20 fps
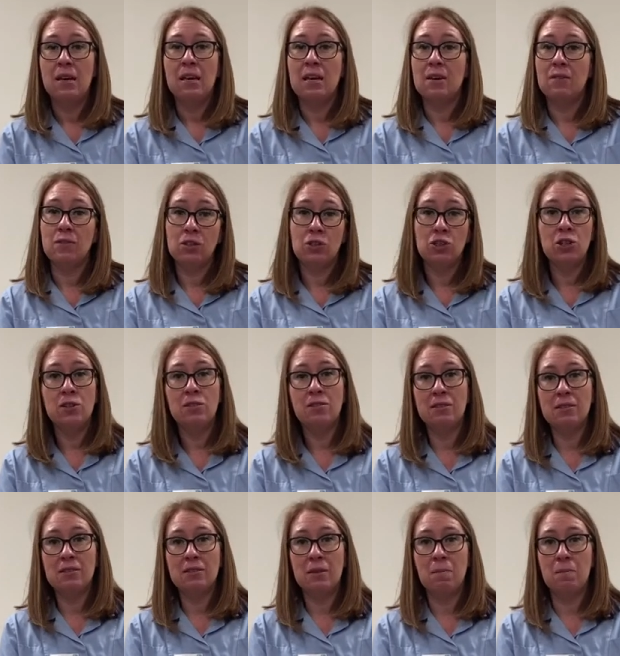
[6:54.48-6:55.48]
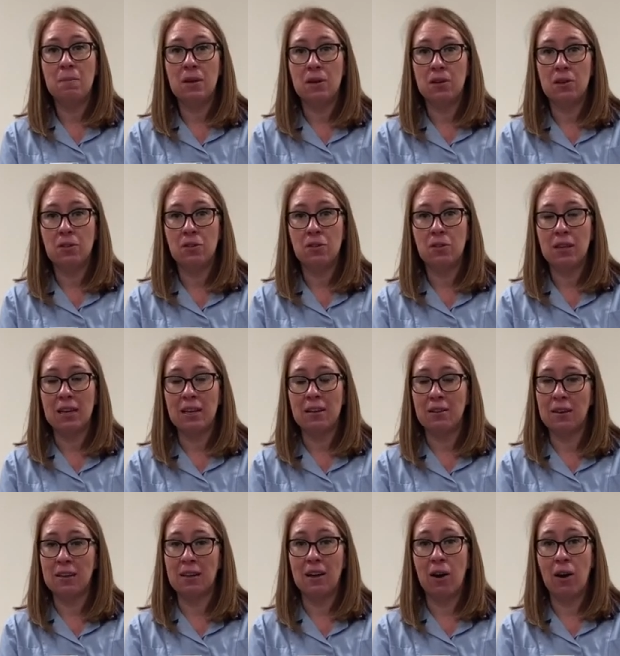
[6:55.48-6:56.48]
If you're choosing to birth
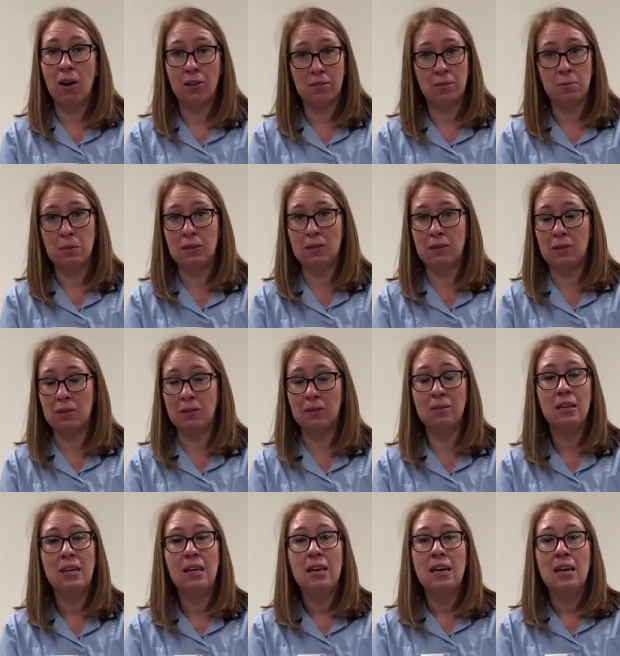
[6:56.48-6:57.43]
in hospital,